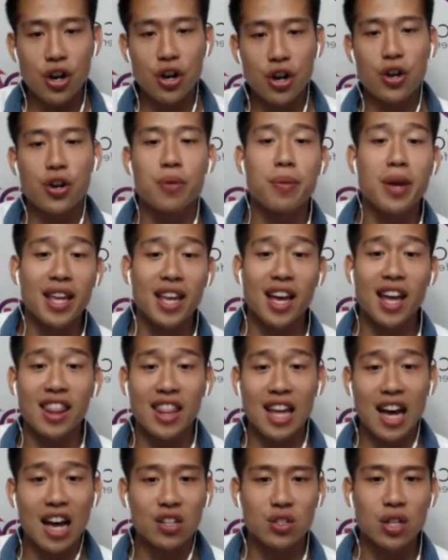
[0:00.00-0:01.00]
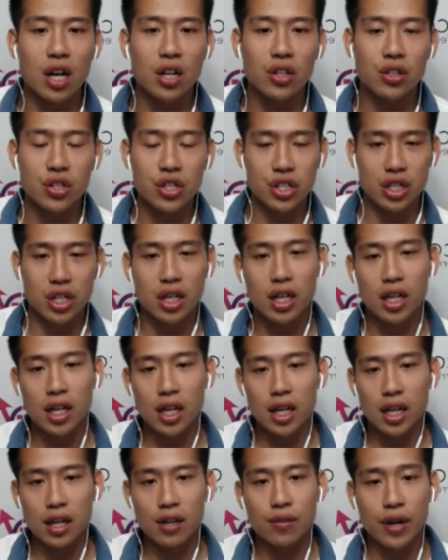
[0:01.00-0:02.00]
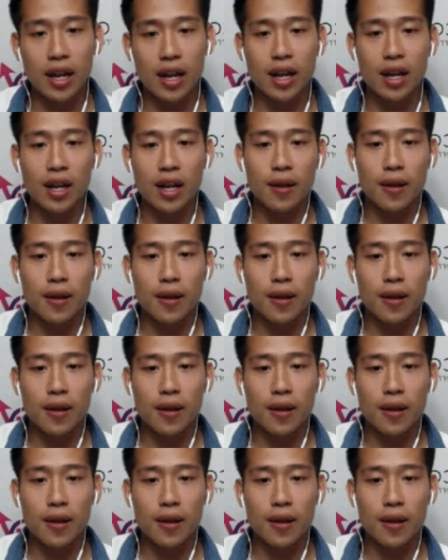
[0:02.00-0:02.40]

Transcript: you're making $1,000, right?